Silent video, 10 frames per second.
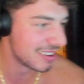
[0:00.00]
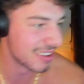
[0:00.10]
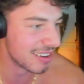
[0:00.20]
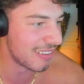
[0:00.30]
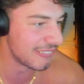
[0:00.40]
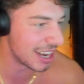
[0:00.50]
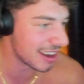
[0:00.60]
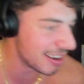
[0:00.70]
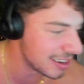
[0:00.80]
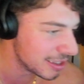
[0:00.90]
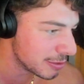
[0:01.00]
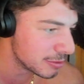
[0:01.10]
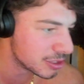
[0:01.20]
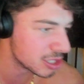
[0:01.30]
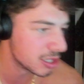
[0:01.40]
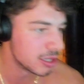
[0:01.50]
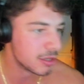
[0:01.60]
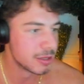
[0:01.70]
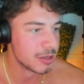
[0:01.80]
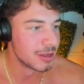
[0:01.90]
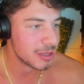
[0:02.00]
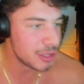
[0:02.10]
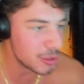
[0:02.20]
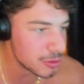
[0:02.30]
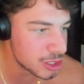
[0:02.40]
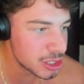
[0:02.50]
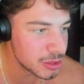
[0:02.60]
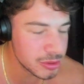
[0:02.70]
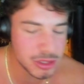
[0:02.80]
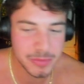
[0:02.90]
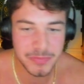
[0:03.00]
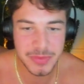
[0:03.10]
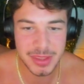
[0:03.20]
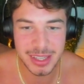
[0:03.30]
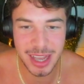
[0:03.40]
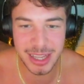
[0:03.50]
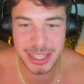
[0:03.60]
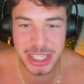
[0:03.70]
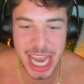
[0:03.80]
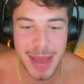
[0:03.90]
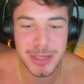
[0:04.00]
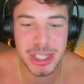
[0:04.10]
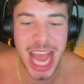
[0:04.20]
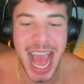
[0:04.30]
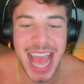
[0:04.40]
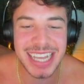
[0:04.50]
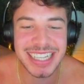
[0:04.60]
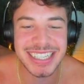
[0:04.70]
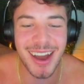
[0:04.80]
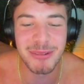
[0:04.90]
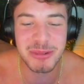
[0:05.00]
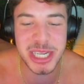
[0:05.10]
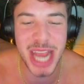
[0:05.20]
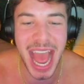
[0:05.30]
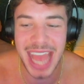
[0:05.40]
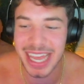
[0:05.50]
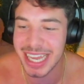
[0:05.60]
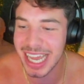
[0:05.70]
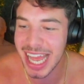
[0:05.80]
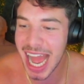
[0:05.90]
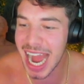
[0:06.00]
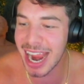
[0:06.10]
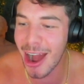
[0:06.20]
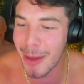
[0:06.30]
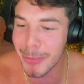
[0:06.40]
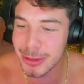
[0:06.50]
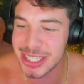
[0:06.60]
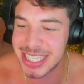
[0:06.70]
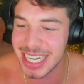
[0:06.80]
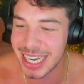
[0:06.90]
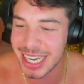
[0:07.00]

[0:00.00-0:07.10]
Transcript: Oh my god, huge. Huge, huge. Not the jab. Chat. Yo, chat. I almost...